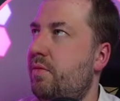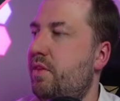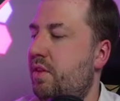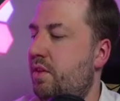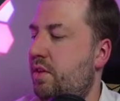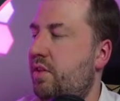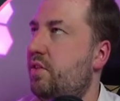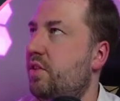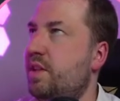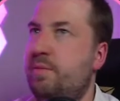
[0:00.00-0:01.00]
It's not
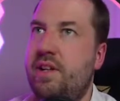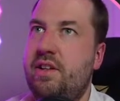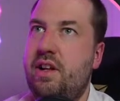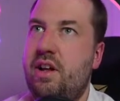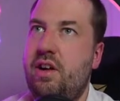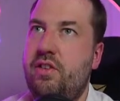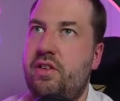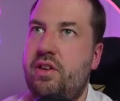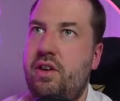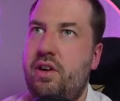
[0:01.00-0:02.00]
a templated class.
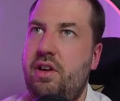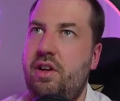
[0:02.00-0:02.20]
Can I